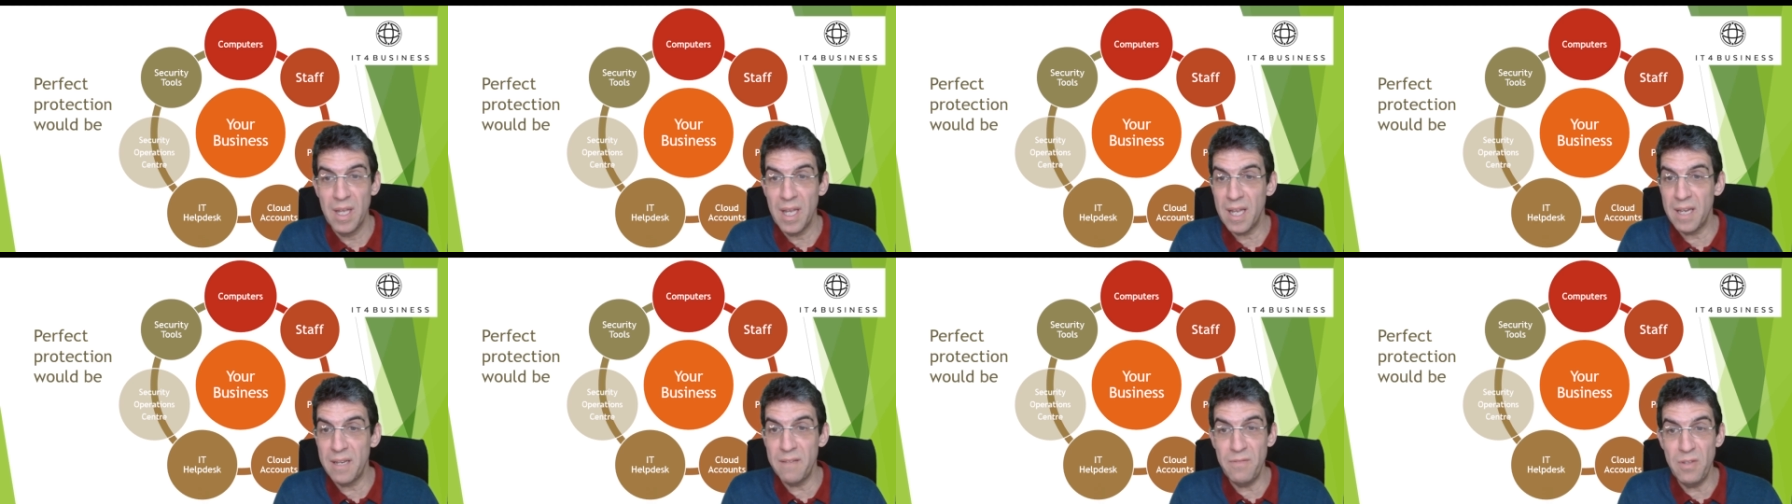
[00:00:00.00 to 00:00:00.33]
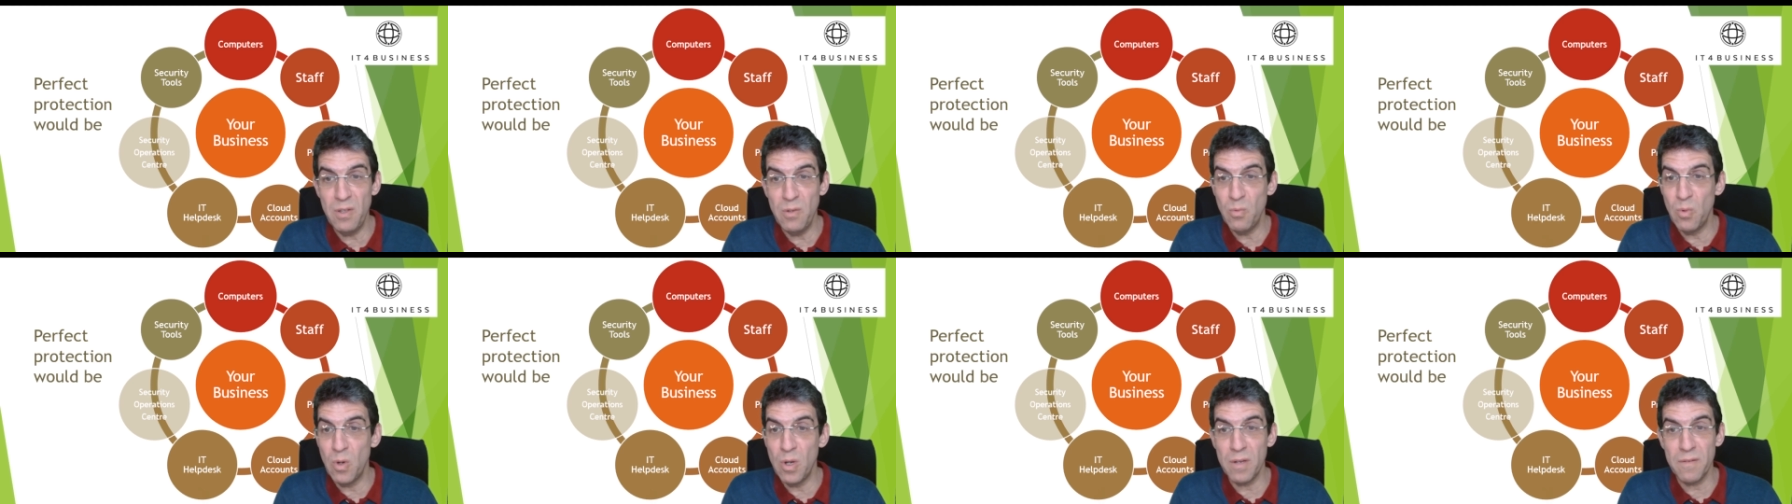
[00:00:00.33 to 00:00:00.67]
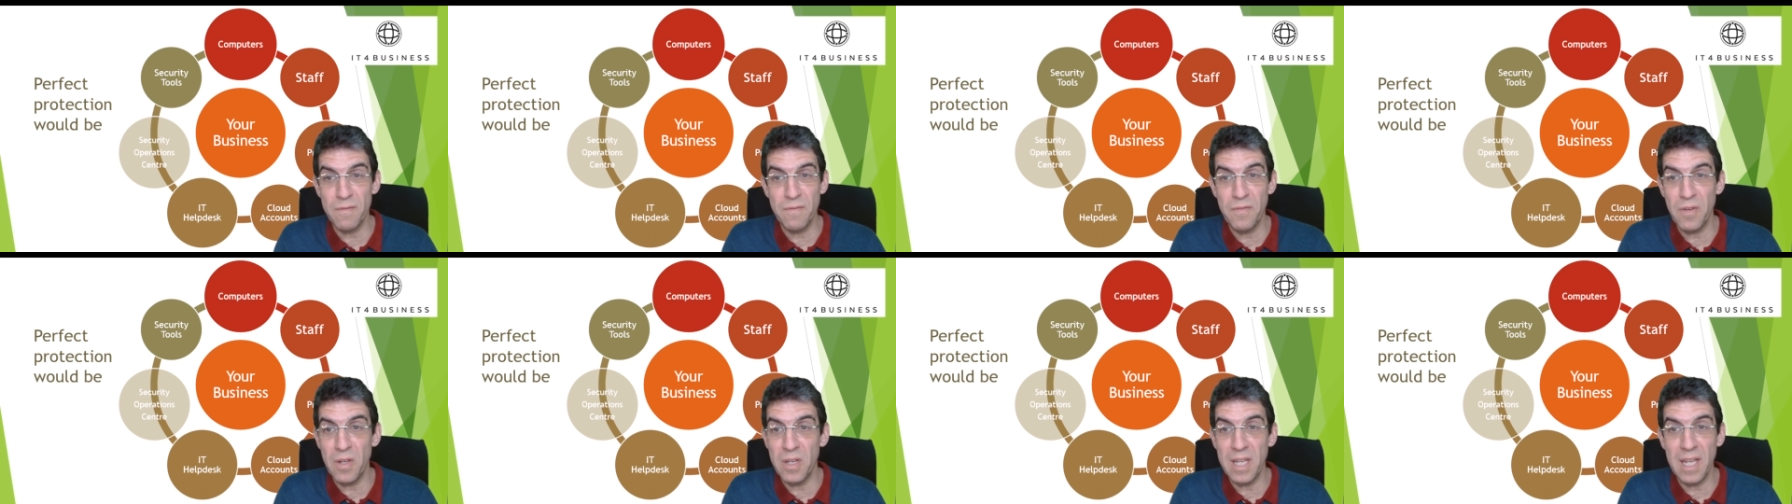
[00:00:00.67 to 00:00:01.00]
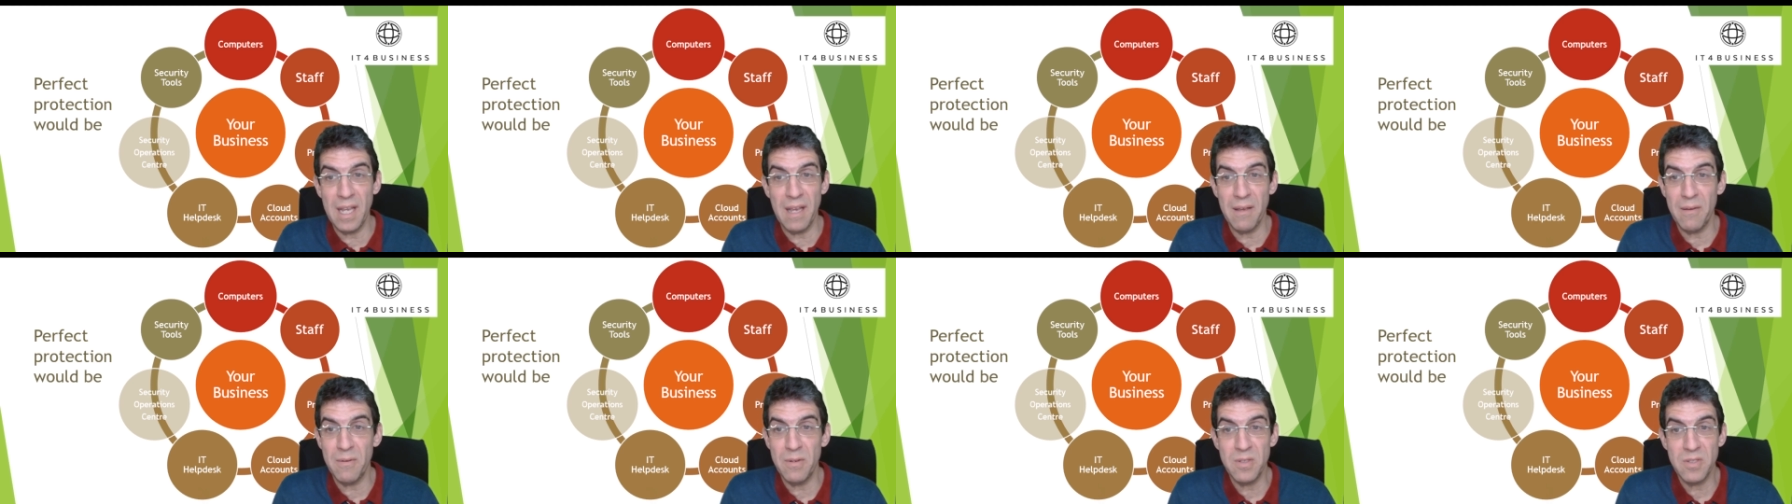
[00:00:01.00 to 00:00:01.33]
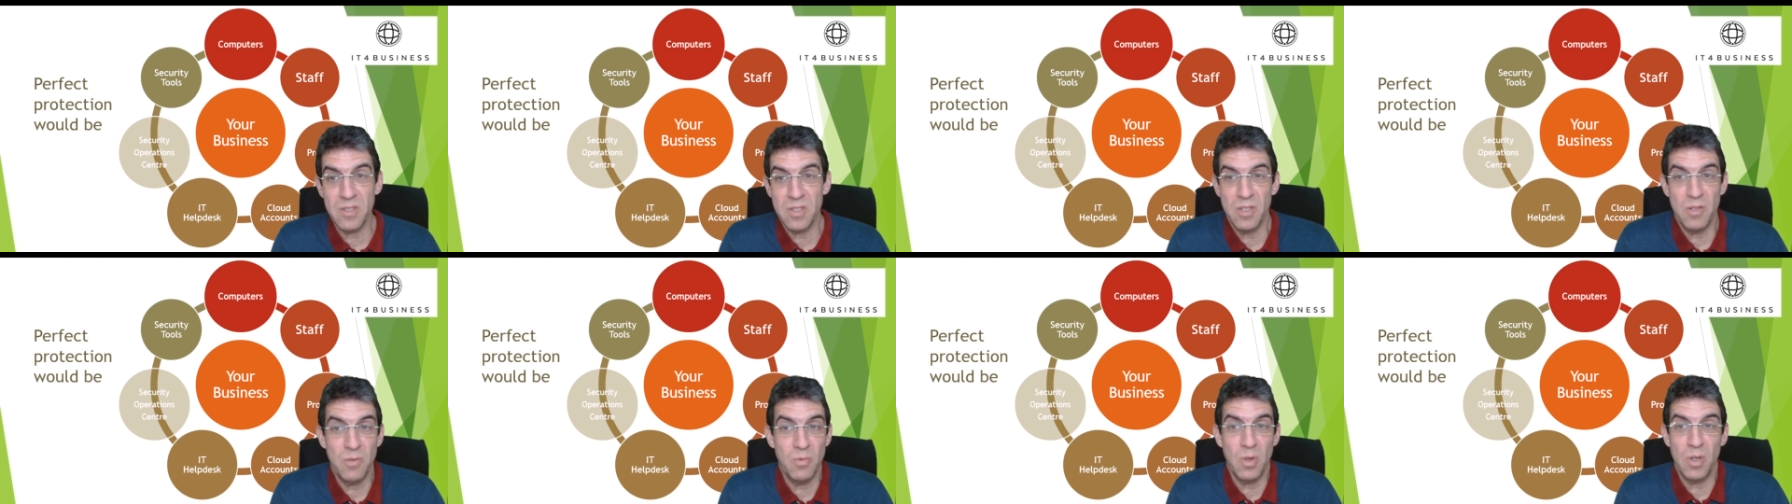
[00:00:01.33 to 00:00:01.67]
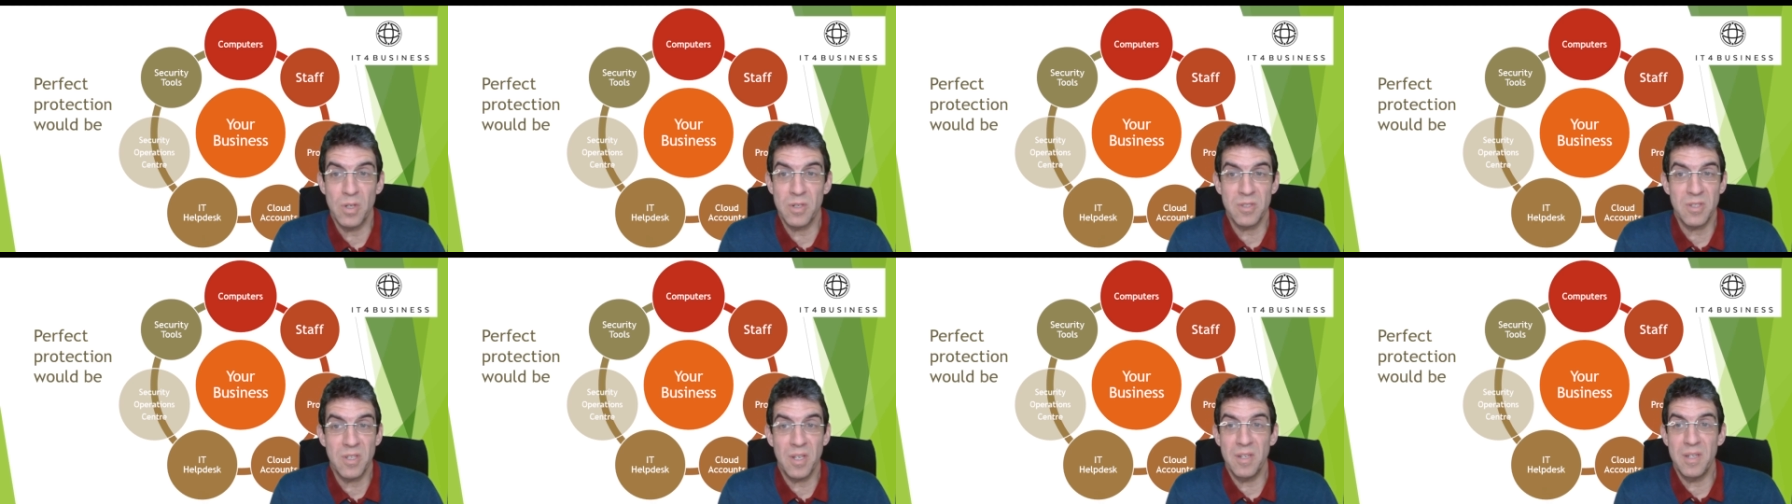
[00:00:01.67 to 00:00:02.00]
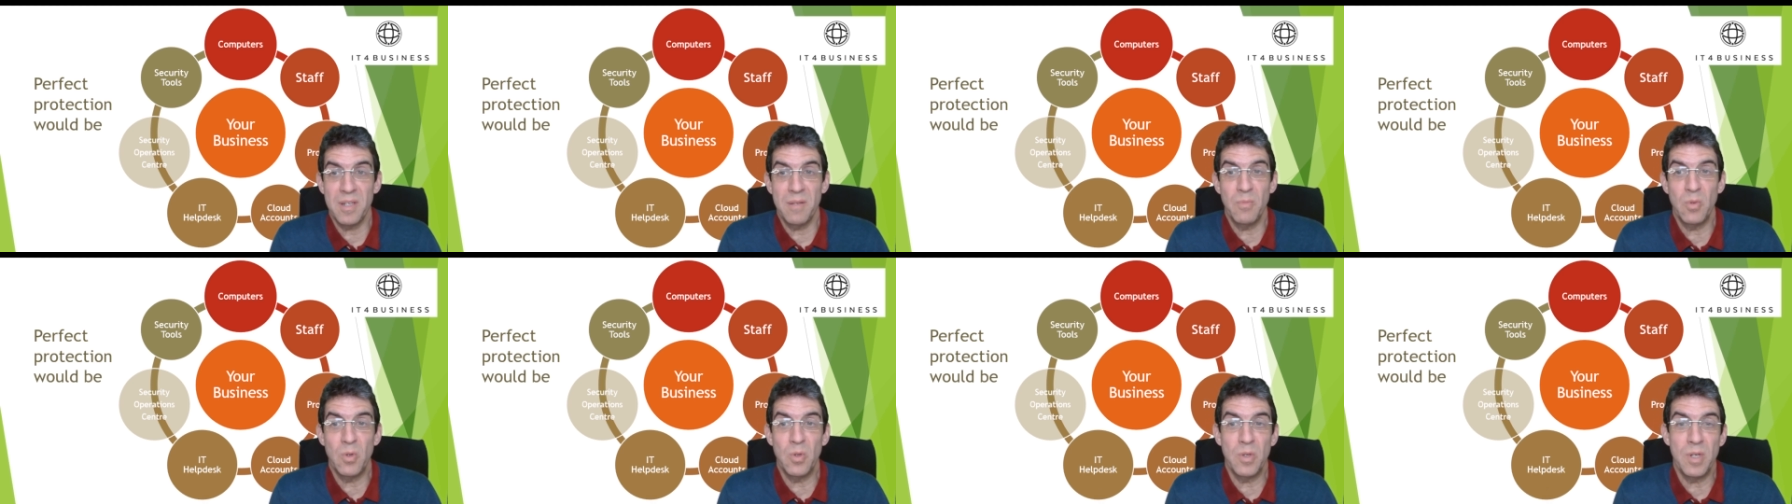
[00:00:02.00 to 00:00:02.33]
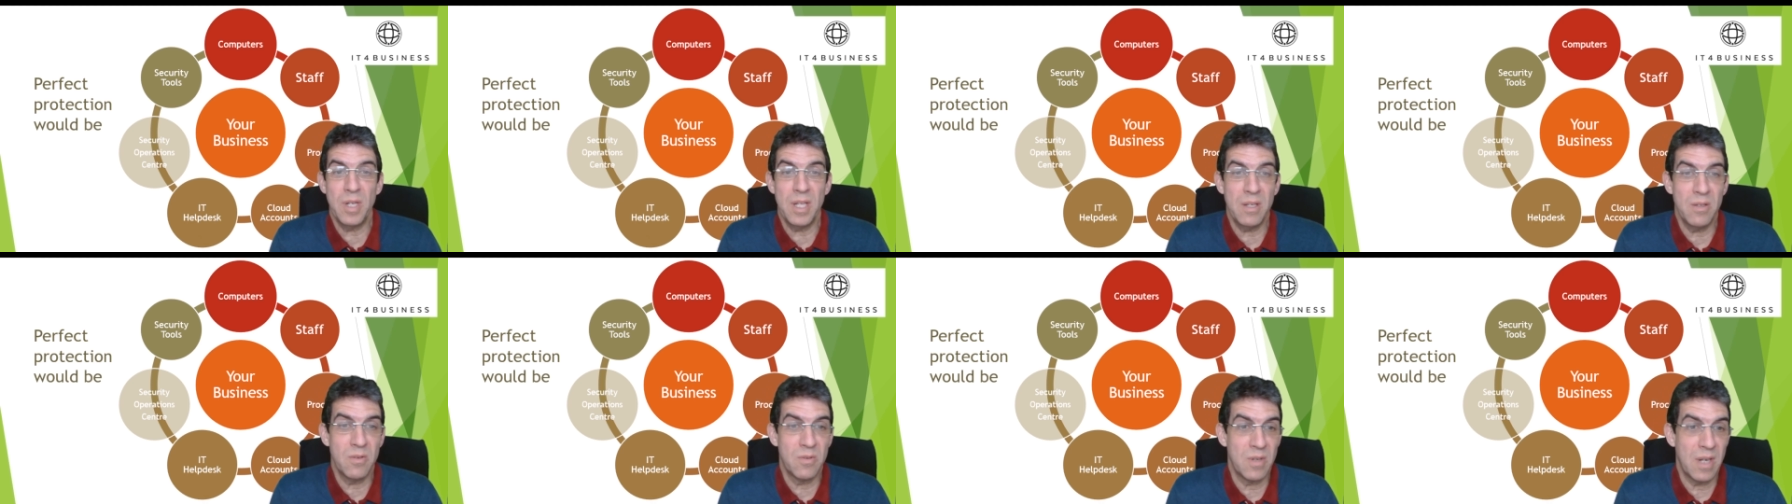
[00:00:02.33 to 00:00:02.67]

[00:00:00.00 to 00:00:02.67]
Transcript: And if you work funny hours and you work Sunday morning